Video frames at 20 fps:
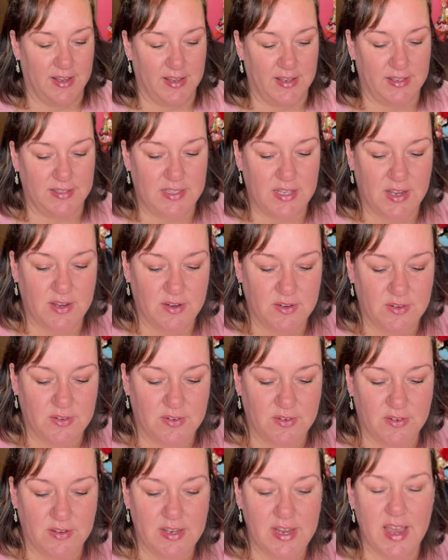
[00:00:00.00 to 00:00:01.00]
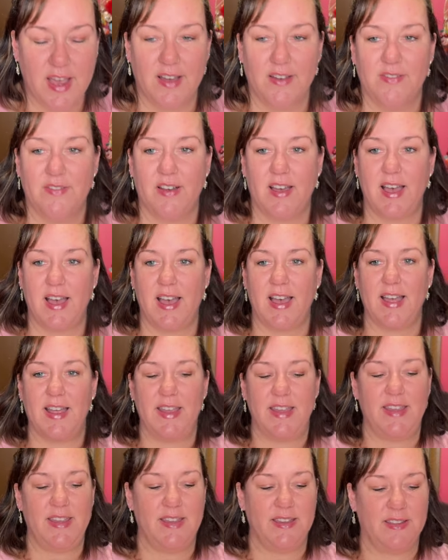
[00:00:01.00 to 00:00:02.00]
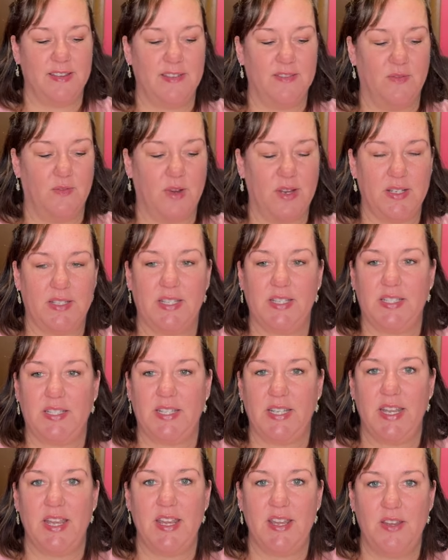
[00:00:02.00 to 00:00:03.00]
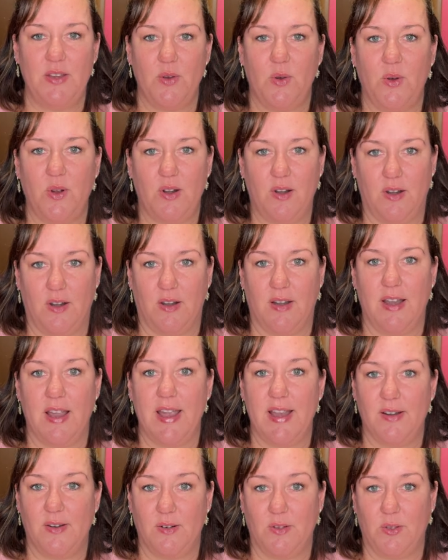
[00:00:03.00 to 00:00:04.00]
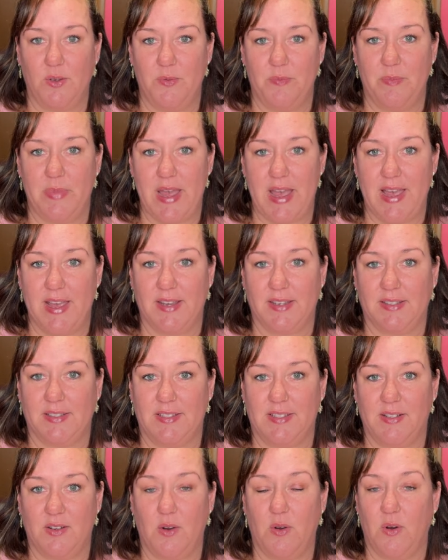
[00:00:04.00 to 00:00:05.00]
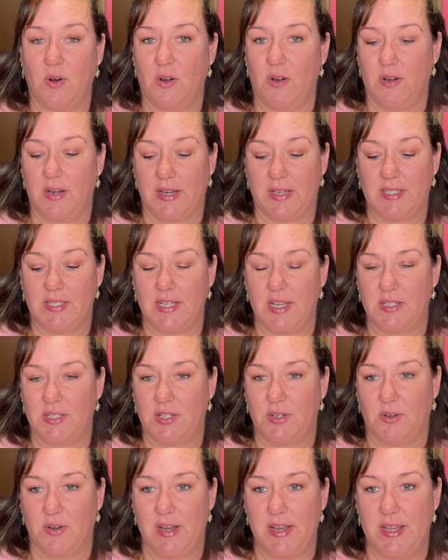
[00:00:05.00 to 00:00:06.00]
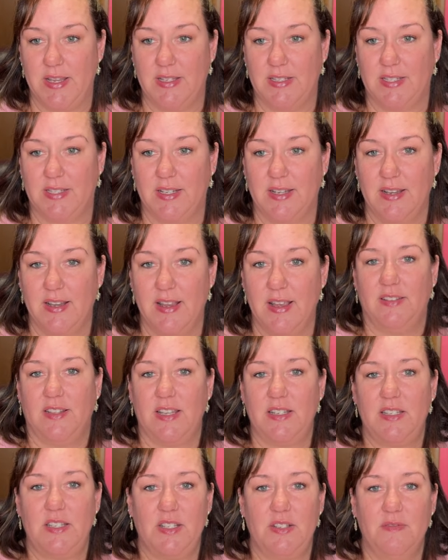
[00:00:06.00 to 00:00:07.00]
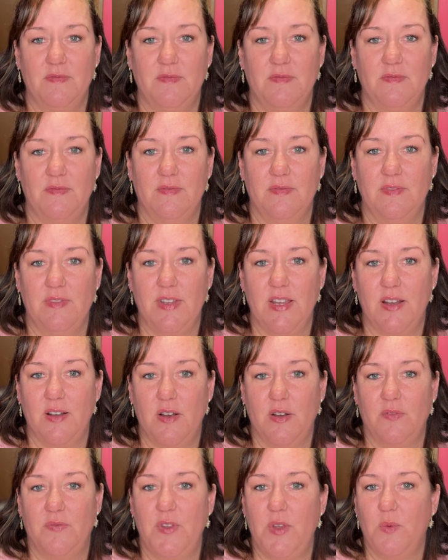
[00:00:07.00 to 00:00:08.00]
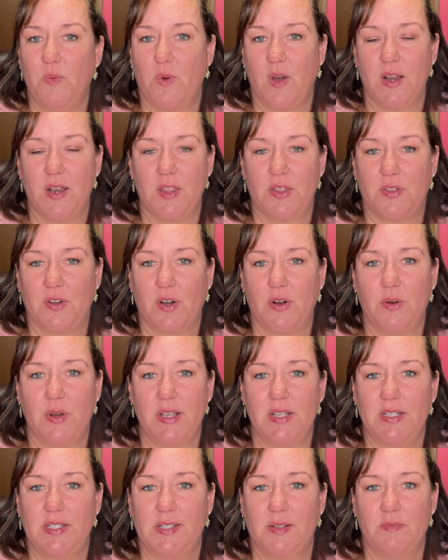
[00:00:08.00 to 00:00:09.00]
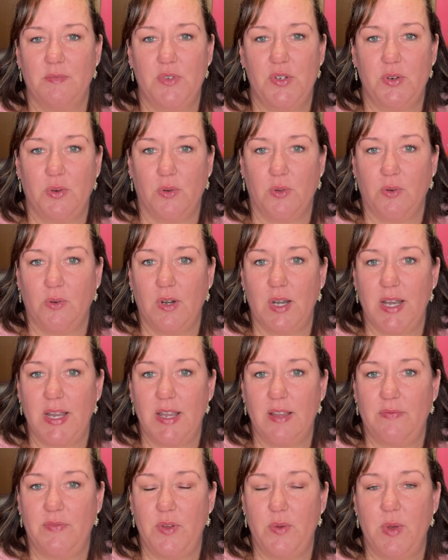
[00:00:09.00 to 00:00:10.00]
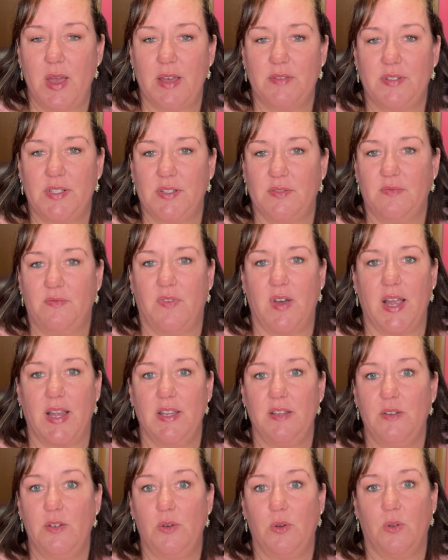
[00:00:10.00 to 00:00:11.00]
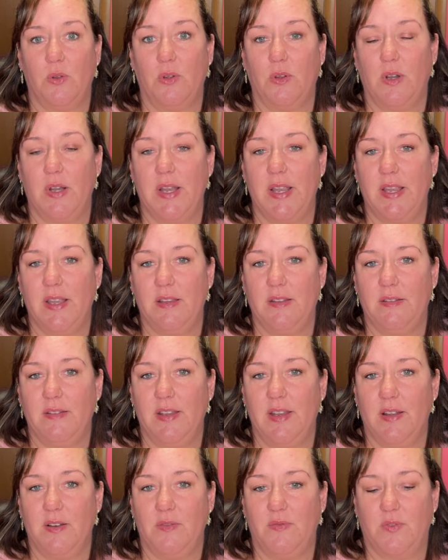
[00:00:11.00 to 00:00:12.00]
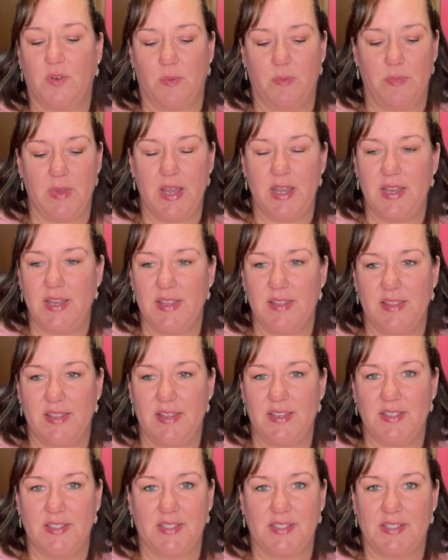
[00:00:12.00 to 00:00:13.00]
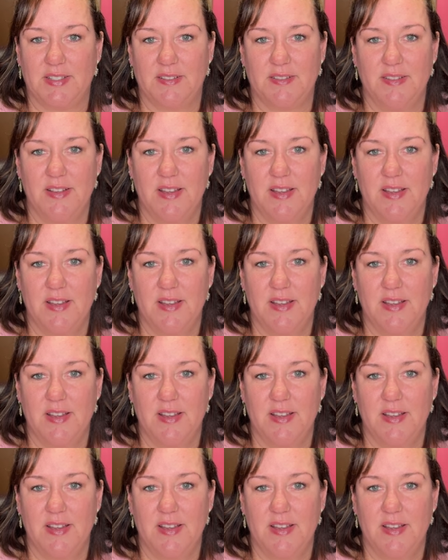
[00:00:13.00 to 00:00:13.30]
So, yeah. I want to see your heirloom bags or accessories. Let's, you know, if you want to throw in some jewelry, if you have some fine jewelry, you know, from any of these